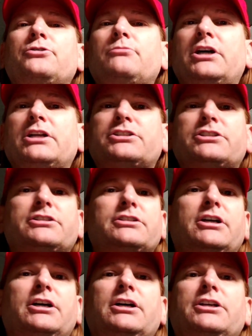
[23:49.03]
months
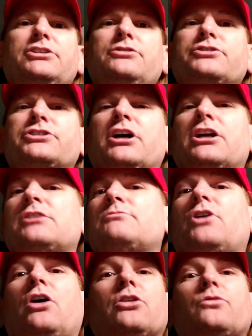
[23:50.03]
used on
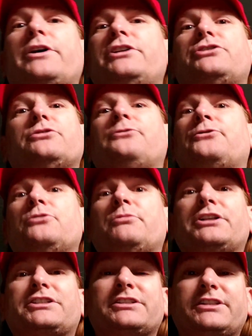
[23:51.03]
them, all the way to a few
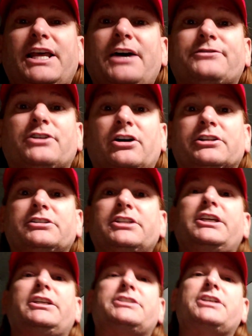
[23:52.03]
months left on the
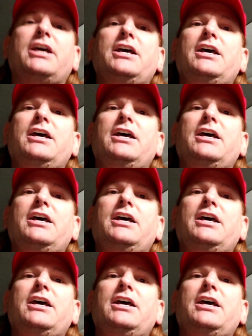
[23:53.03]
lease.